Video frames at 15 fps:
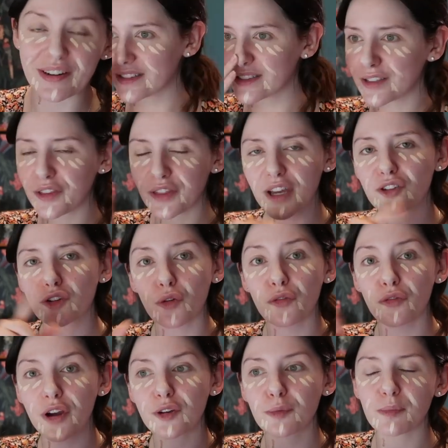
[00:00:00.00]
And it's not that I don't
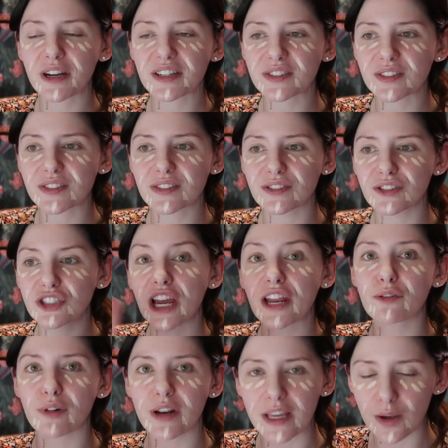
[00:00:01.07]
find breasts
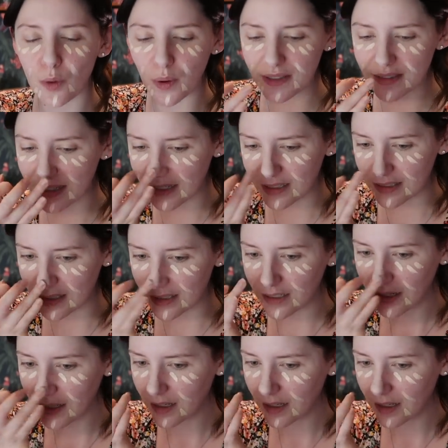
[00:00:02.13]
generally quite sexy.